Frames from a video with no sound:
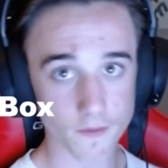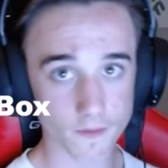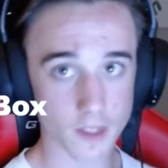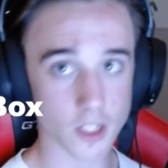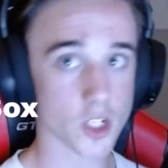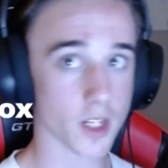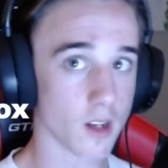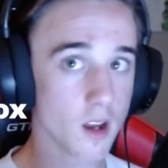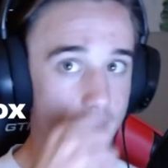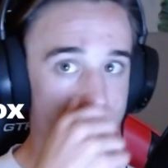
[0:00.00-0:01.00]
than chicken
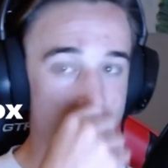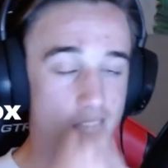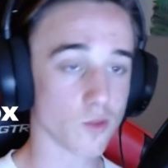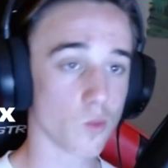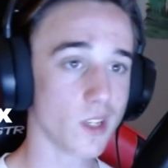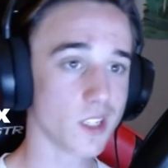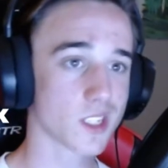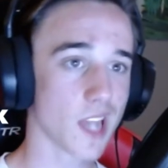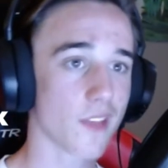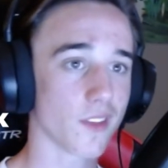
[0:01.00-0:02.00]
nuggets, as we
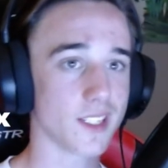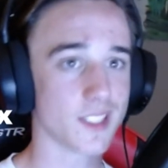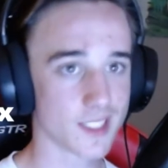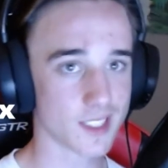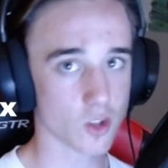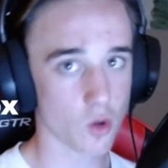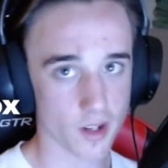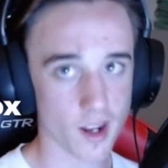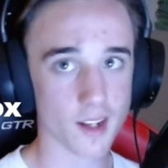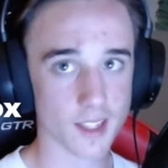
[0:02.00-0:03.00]
sadly could
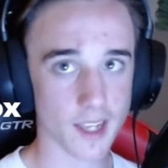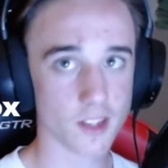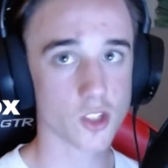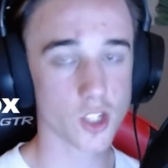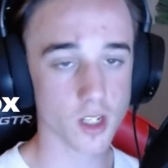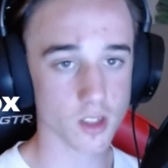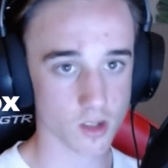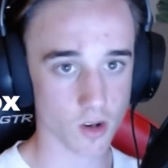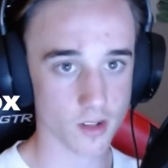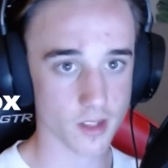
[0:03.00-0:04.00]
not get chicken
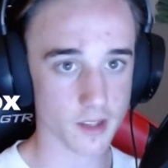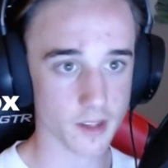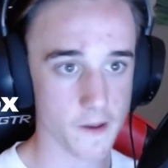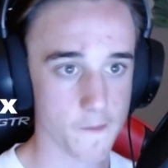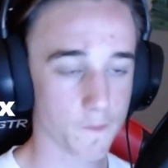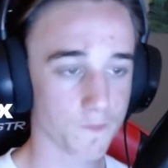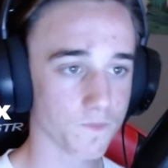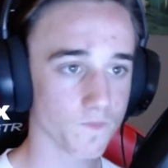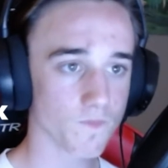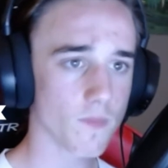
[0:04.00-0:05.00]
stars that day.
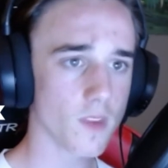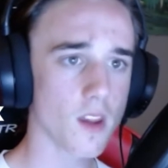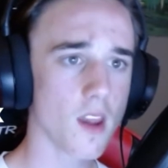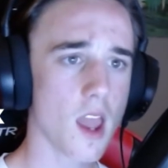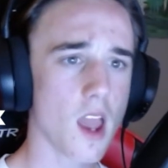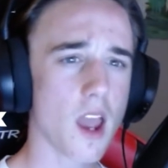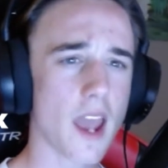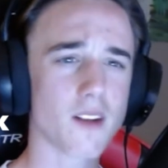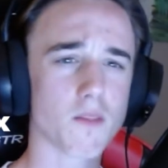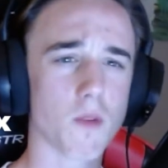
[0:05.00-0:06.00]

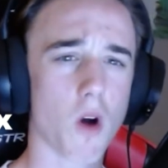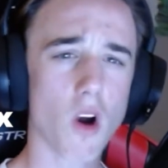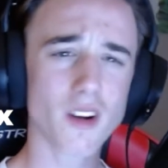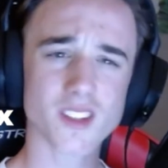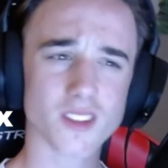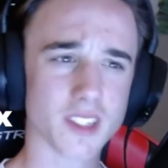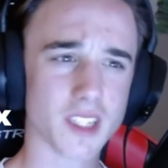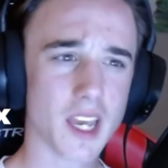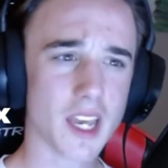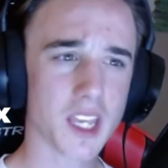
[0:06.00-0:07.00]
And honestly,
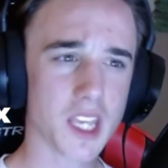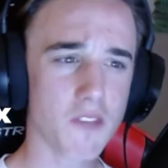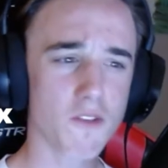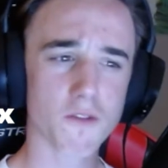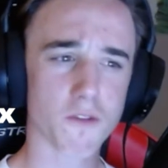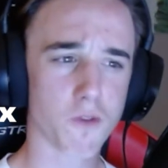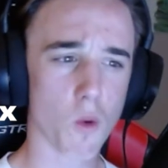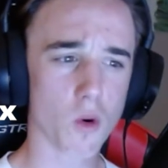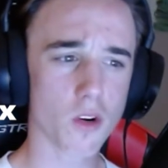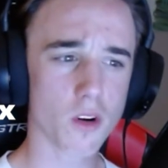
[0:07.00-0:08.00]
even
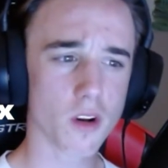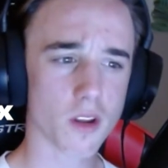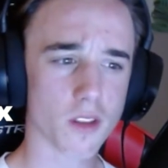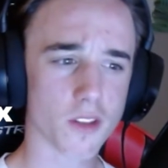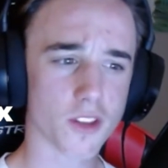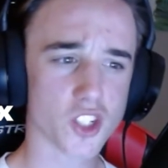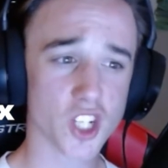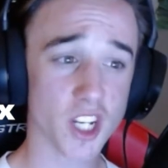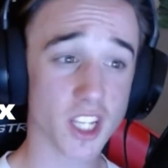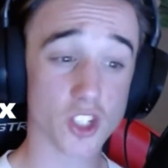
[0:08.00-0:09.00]
for the
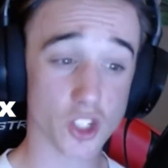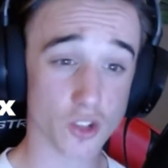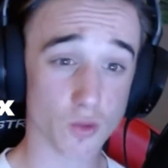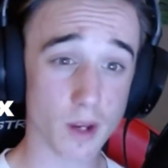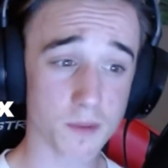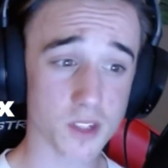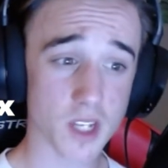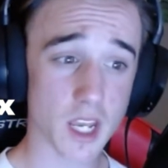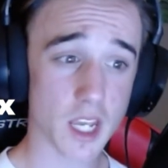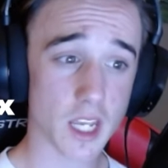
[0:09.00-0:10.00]
chicken strips,
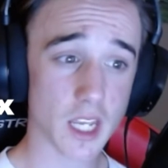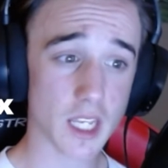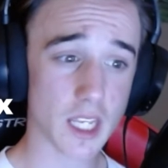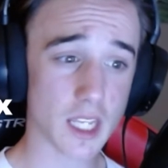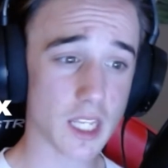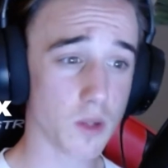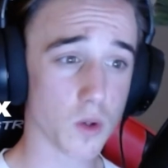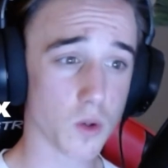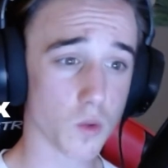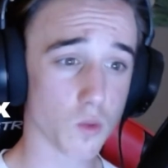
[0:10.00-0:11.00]
it
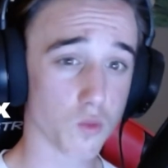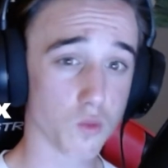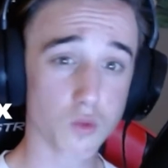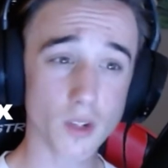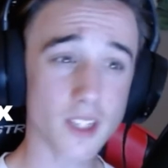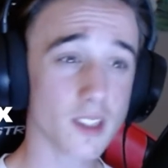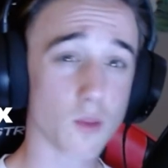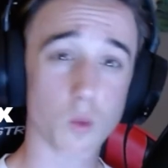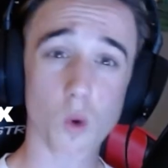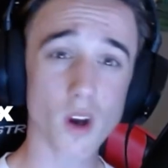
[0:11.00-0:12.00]
really
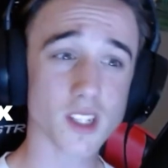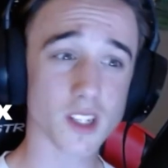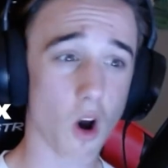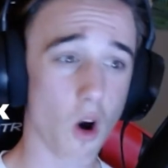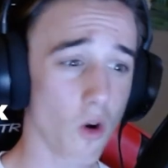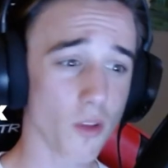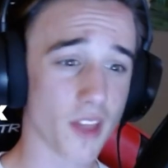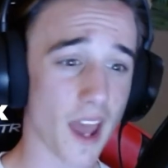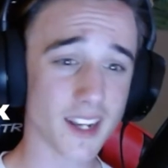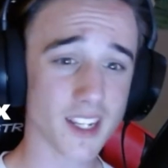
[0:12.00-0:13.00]
wasn't all
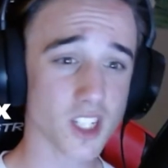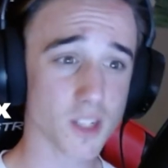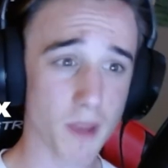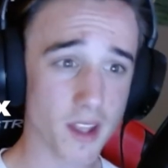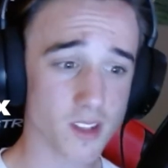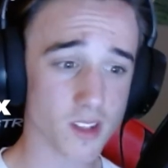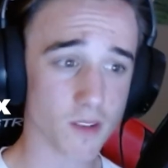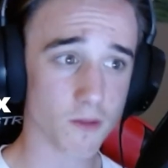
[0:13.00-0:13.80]
that expensive.